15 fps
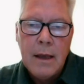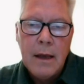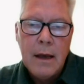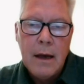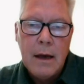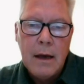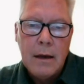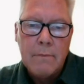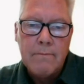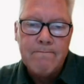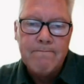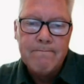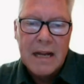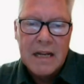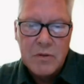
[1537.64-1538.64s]

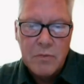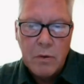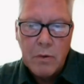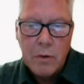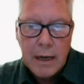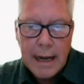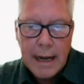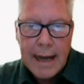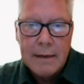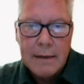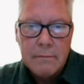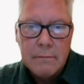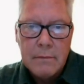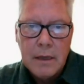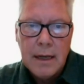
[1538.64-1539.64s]
That's where we're at,
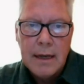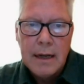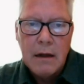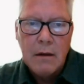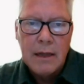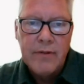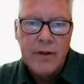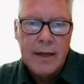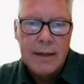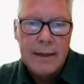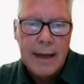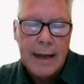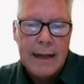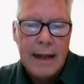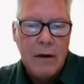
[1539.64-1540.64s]
and I'll leave it at
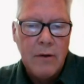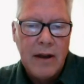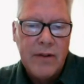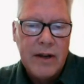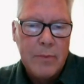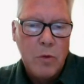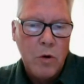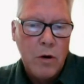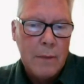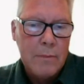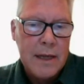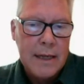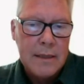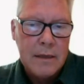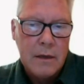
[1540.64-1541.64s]
that. I don't have any more
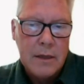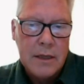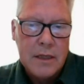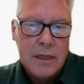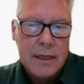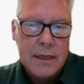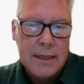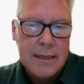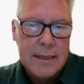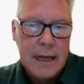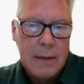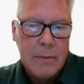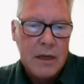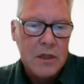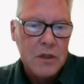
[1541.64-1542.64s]
updates on this at this
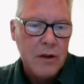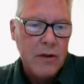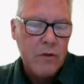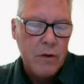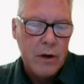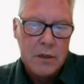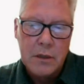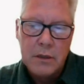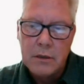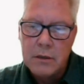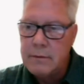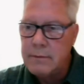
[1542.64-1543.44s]
time, unless you have questions.